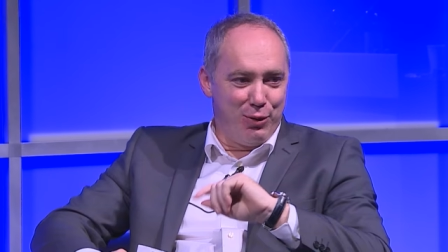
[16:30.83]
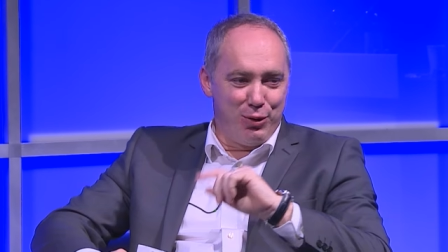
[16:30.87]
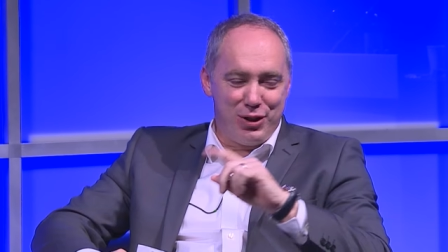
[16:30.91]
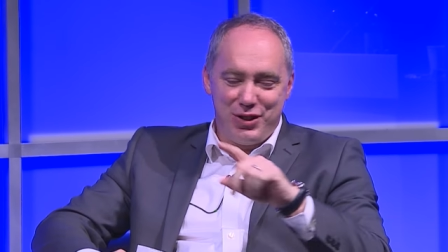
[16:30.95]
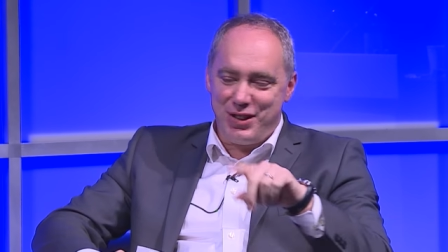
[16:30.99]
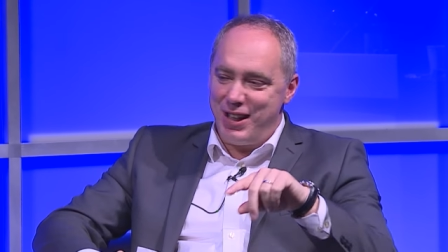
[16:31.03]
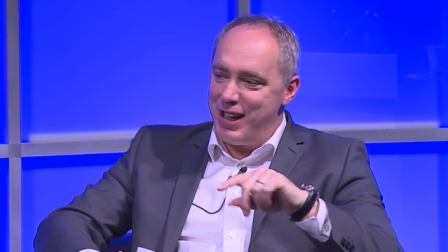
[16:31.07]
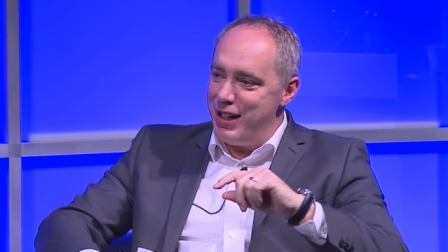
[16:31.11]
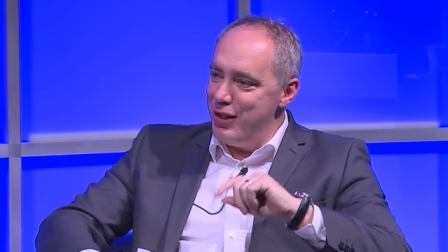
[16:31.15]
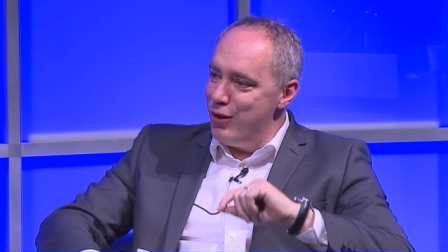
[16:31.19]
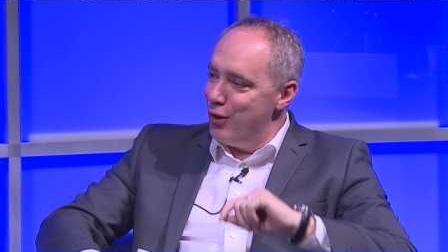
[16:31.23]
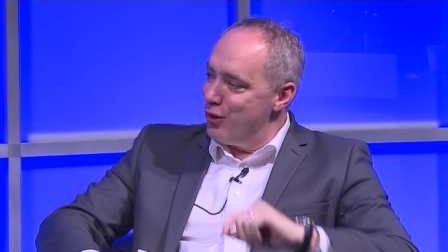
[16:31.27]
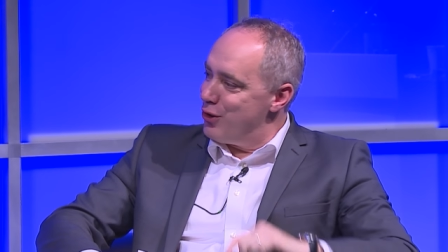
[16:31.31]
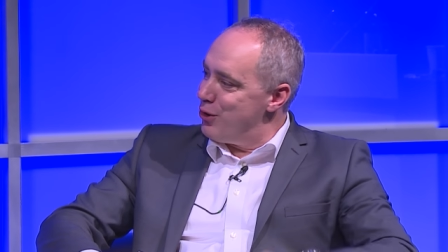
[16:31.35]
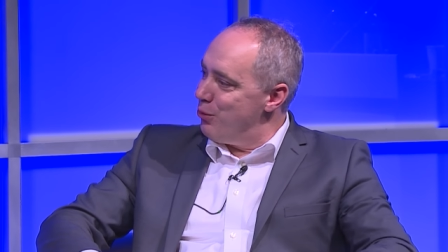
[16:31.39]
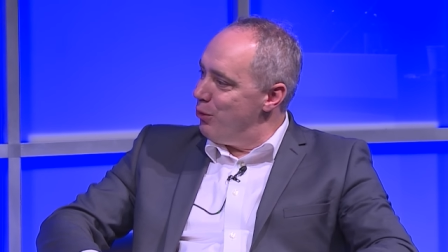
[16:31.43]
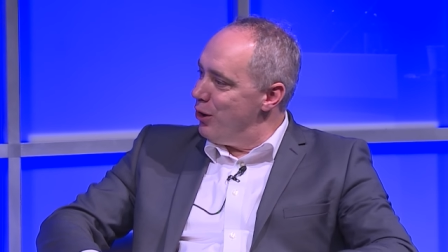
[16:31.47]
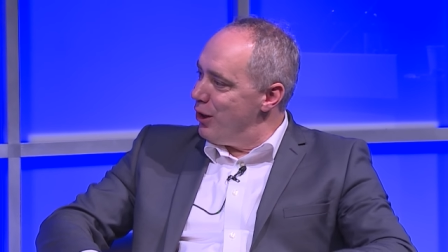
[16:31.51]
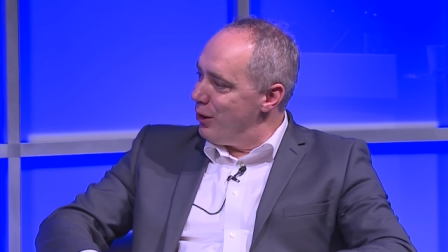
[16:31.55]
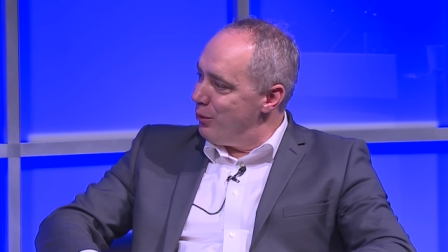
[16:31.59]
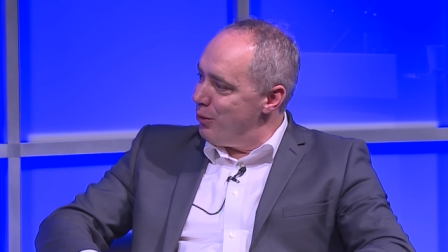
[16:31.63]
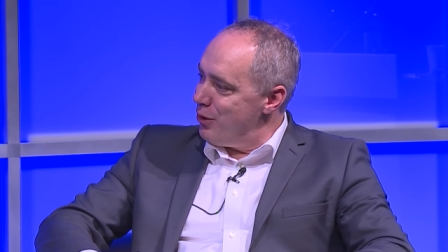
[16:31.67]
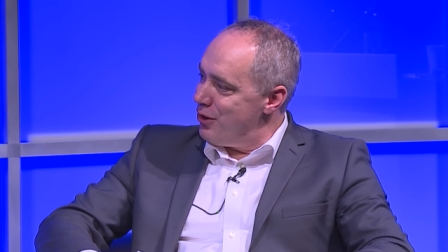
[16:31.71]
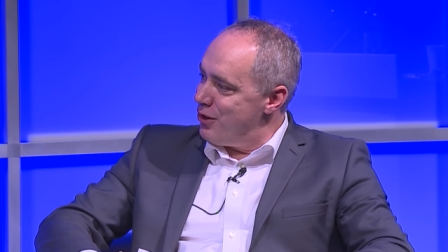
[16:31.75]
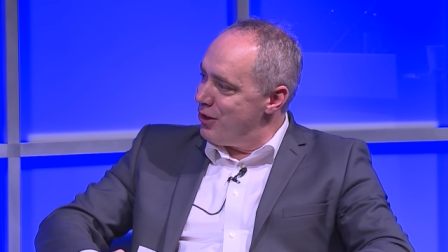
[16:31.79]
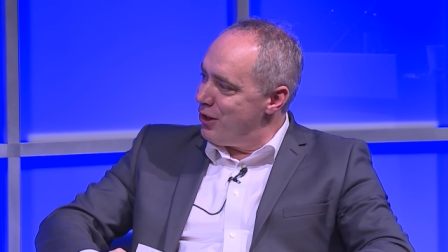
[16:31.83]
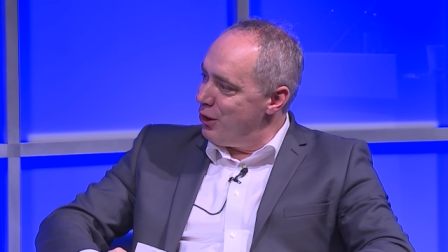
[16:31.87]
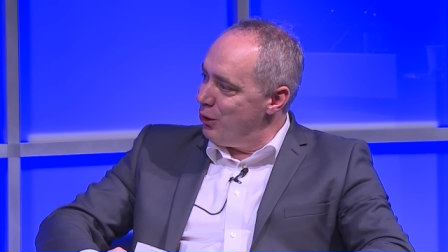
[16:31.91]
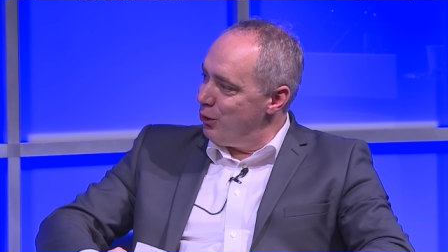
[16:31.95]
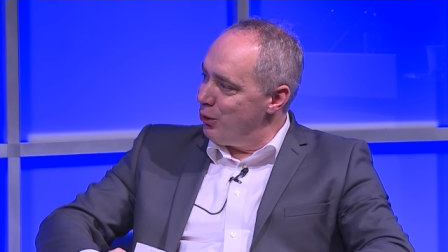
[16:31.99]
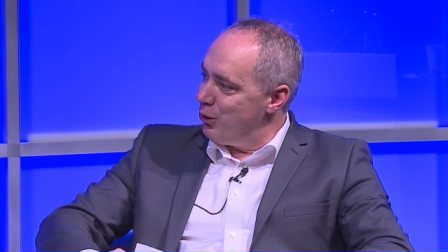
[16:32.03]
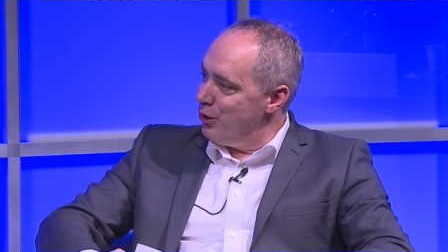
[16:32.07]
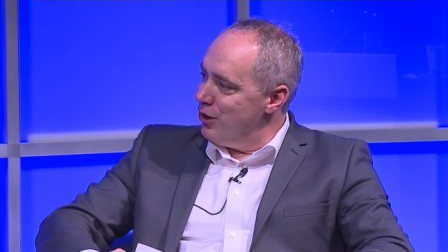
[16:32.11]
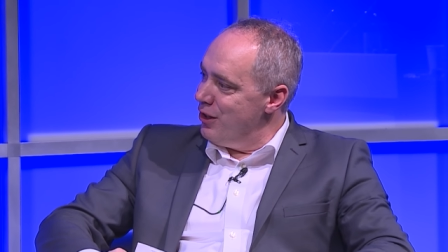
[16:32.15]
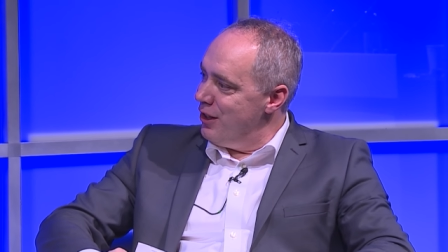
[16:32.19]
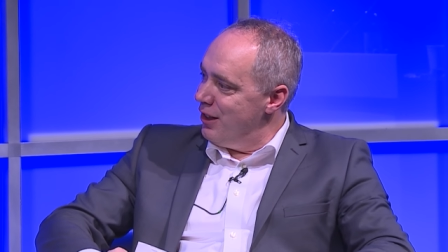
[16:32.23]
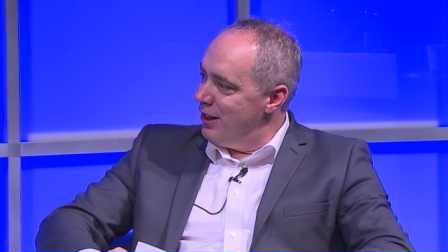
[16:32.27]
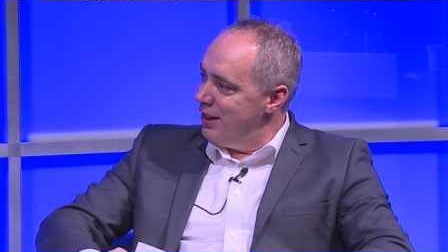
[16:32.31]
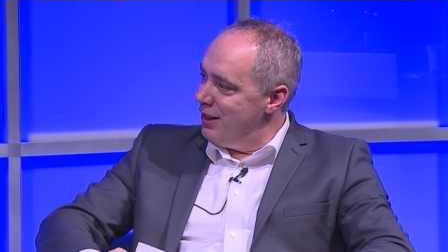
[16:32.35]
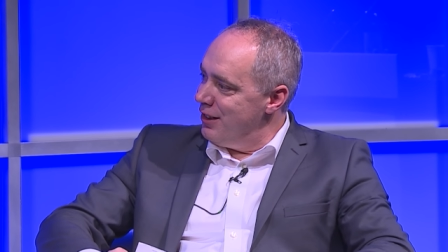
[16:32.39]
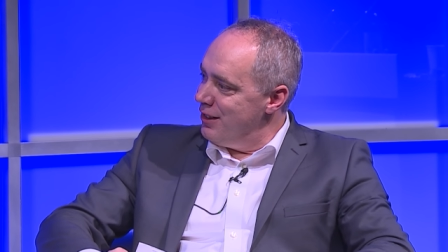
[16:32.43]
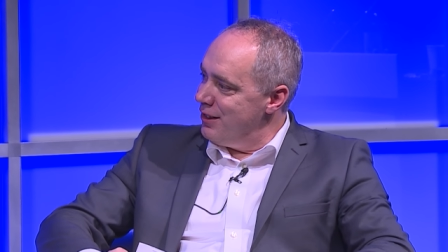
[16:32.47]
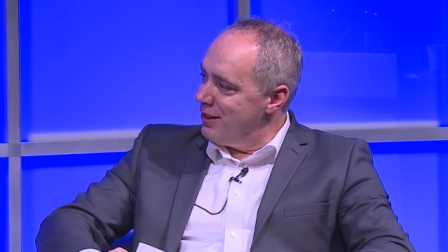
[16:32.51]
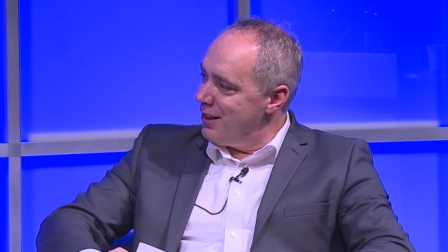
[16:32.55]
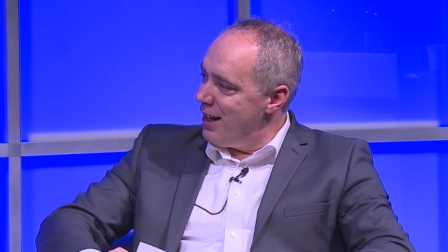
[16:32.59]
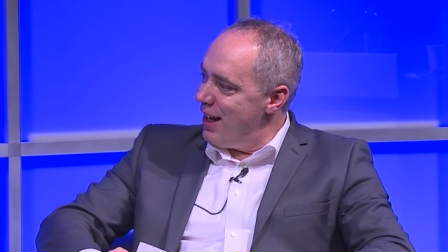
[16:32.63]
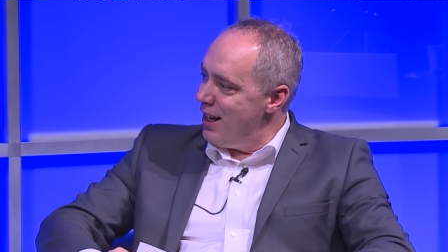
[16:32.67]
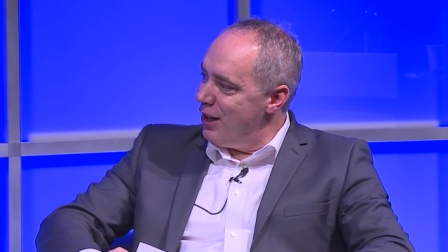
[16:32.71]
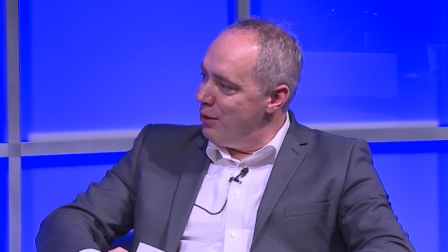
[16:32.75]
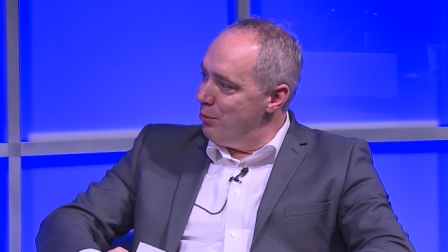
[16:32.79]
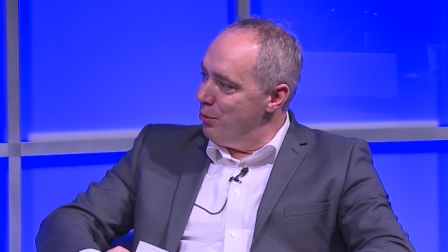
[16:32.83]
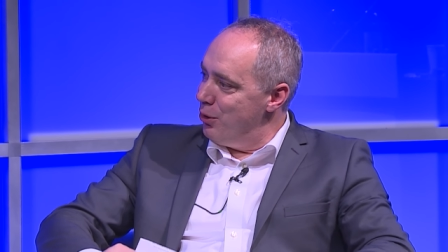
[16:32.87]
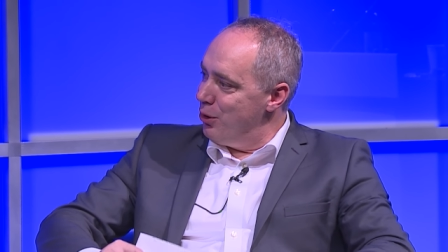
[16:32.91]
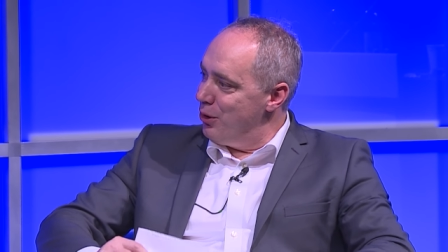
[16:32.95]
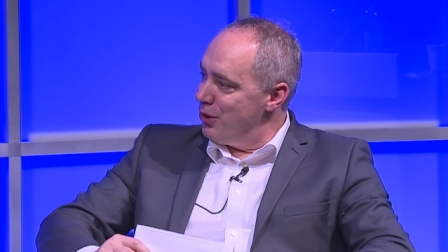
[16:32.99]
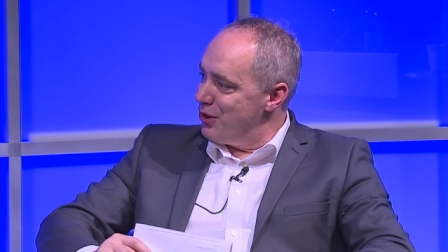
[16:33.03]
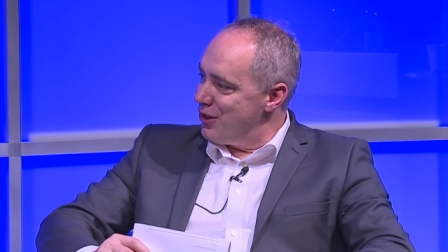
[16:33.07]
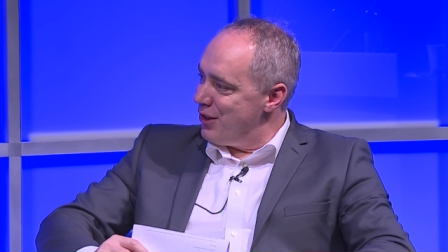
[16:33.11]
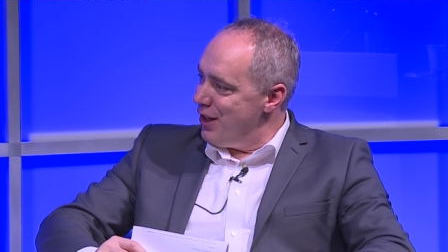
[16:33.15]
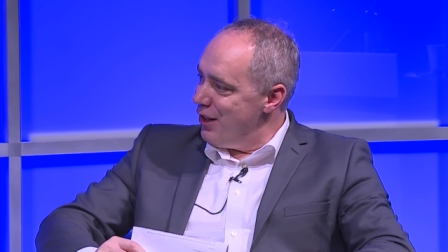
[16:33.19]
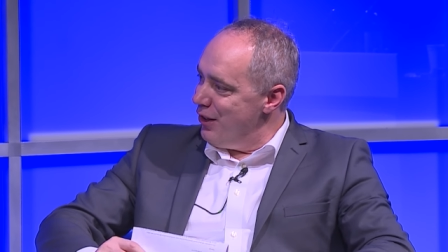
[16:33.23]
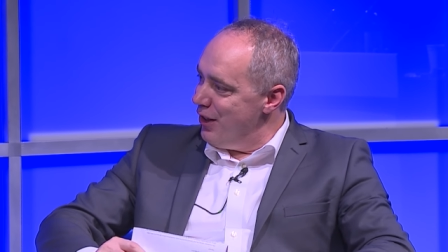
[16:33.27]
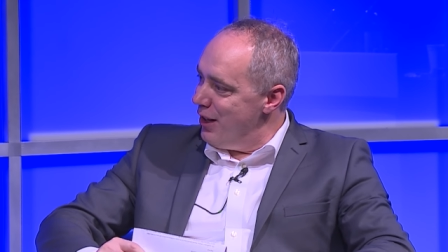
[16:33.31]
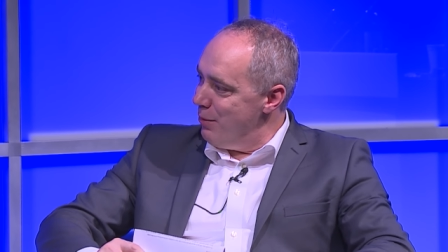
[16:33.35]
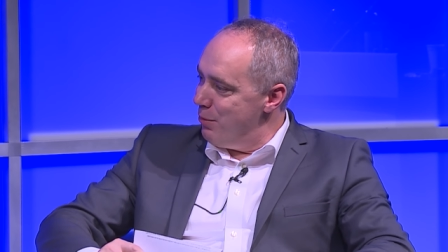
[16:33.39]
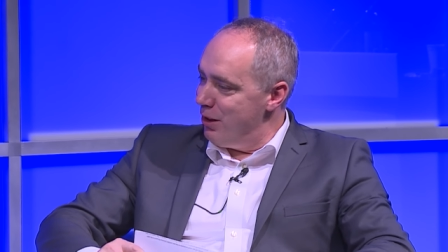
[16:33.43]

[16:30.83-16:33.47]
always say not to work with children and animals, don't they?